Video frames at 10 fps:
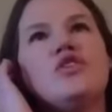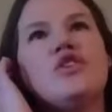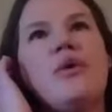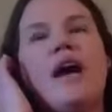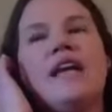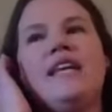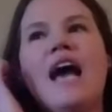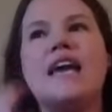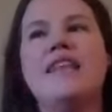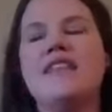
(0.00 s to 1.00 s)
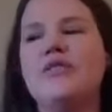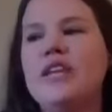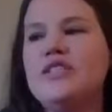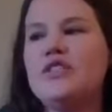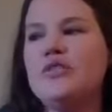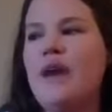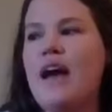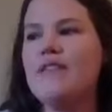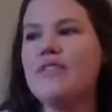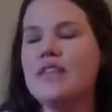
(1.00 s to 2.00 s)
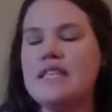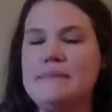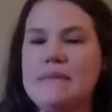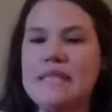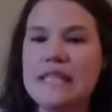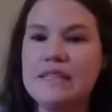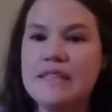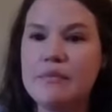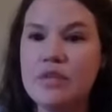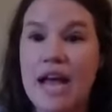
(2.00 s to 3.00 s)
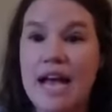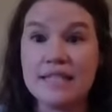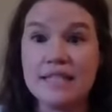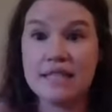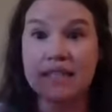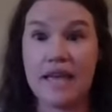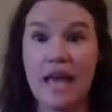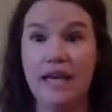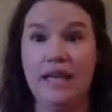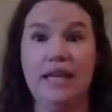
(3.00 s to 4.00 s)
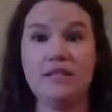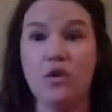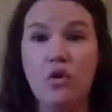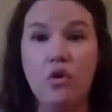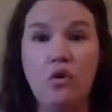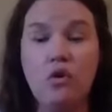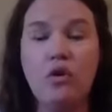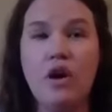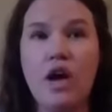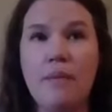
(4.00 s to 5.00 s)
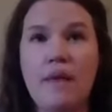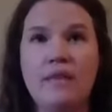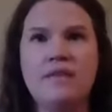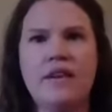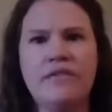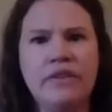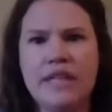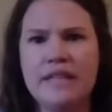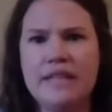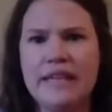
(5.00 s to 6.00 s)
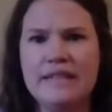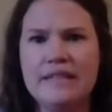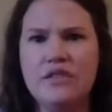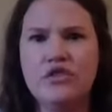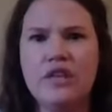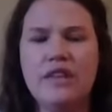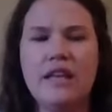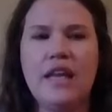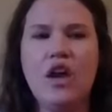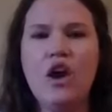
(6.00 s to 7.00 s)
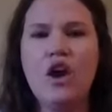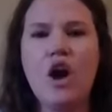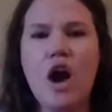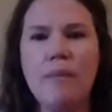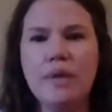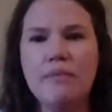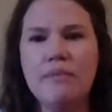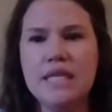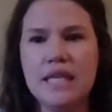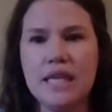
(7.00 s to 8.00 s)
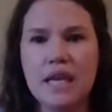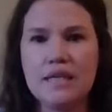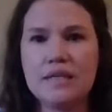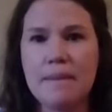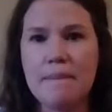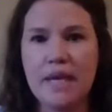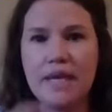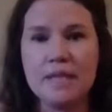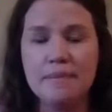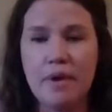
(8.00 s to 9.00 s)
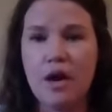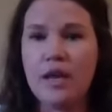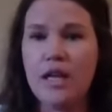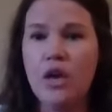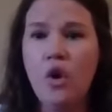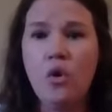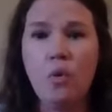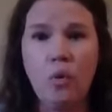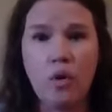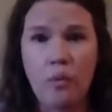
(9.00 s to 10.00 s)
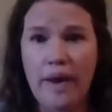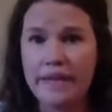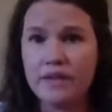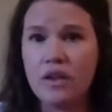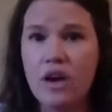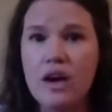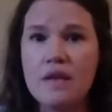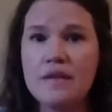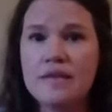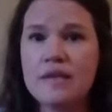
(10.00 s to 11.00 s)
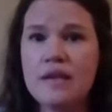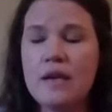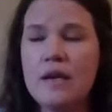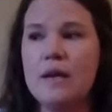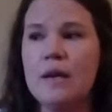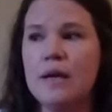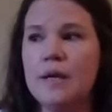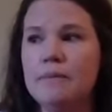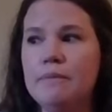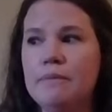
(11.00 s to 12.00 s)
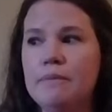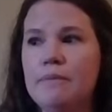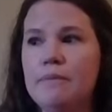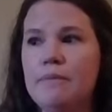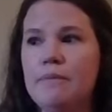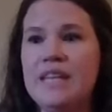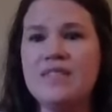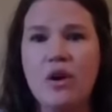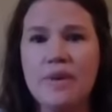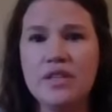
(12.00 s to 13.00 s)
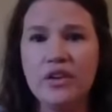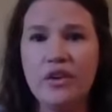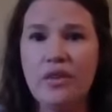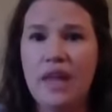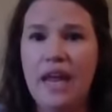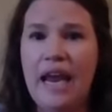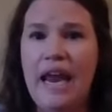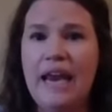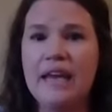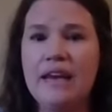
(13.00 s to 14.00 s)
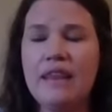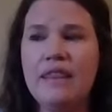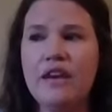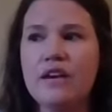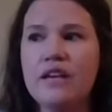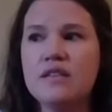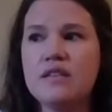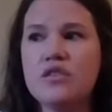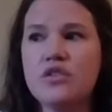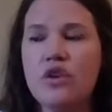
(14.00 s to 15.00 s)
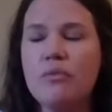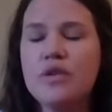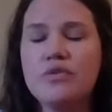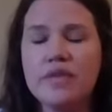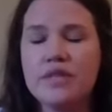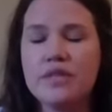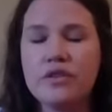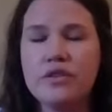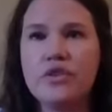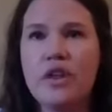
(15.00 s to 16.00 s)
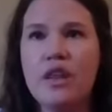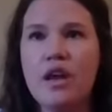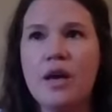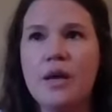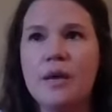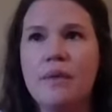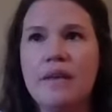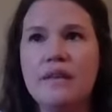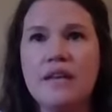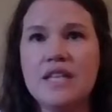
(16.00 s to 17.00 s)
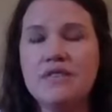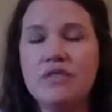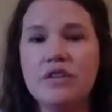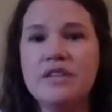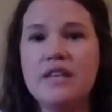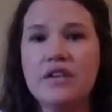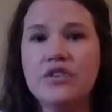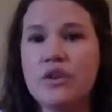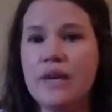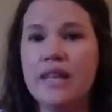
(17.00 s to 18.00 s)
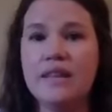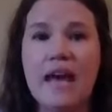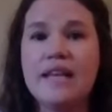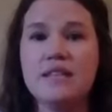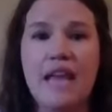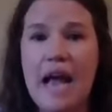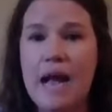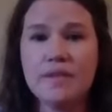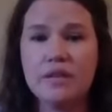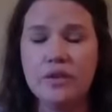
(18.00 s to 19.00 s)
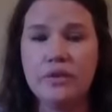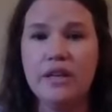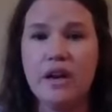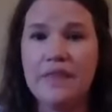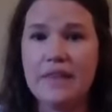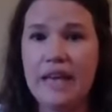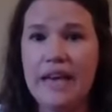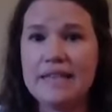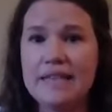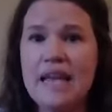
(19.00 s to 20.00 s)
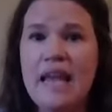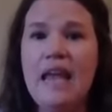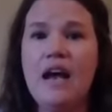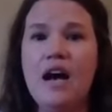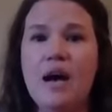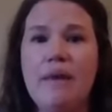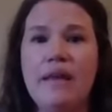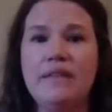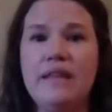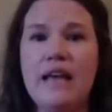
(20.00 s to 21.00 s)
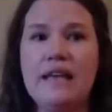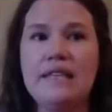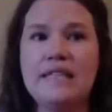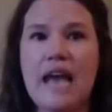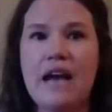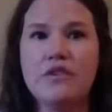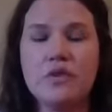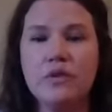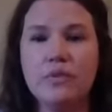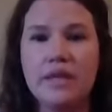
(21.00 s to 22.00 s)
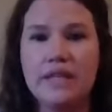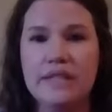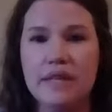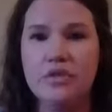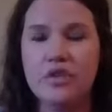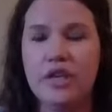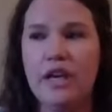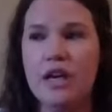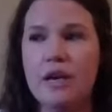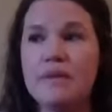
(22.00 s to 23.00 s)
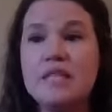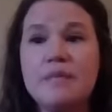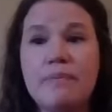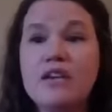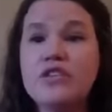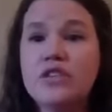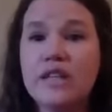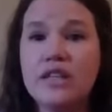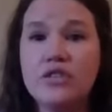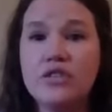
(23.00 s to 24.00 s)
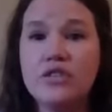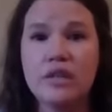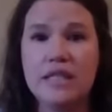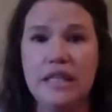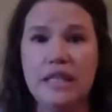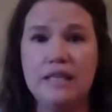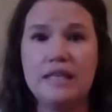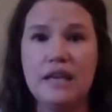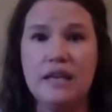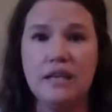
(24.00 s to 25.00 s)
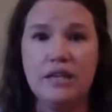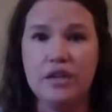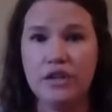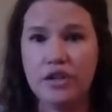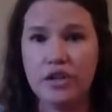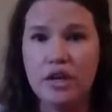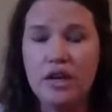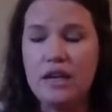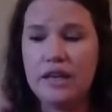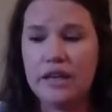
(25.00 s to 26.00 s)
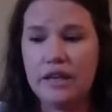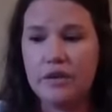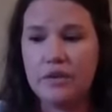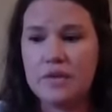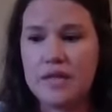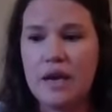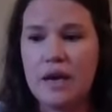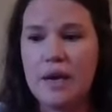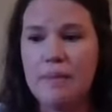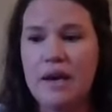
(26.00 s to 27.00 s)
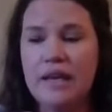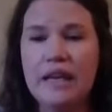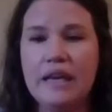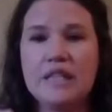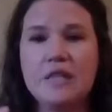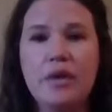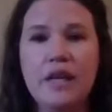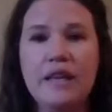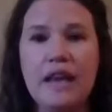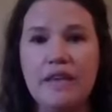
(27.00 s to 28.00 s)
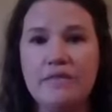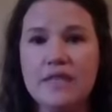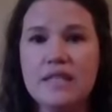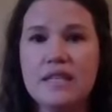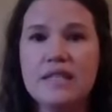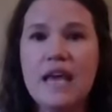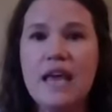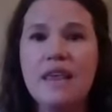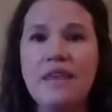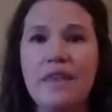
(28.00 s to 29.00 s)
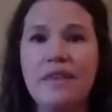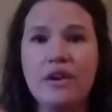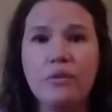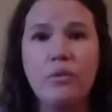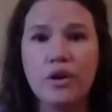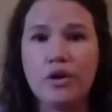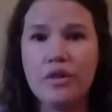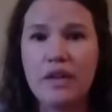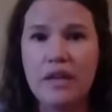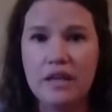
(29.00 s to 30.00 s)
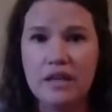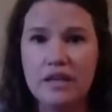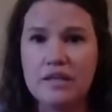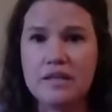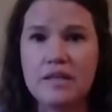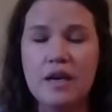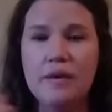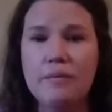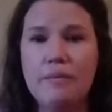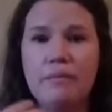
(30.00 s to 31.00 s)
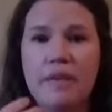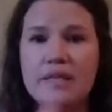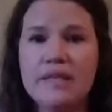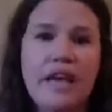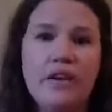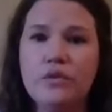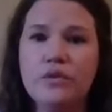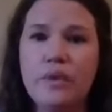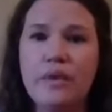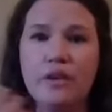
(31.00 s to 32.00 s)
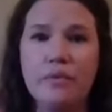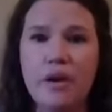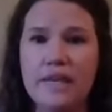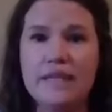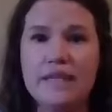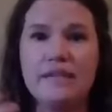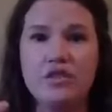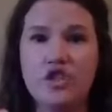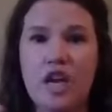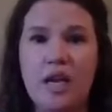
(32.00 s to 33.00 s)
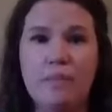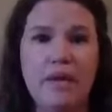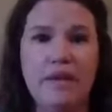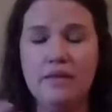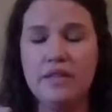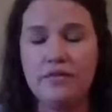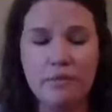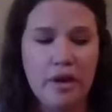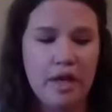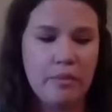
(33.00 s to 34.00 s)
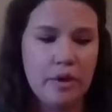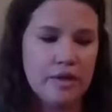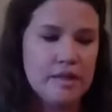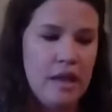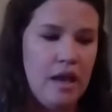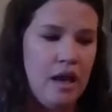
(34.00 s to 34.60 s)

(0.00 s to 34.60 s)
So yeah, I think we do have this misconception as a society as a whole, and then definitely in the dance industry, that like complimenting somebody's body or weight loss is always a good thing. And there is so much research in the last few years that is showing that that is absolutely not the case, and that it's actually really damaging, especially to our teens and younger kiddos. Again, it's putting that emphasis that their worth is entangled with their body size and shape and different body parts.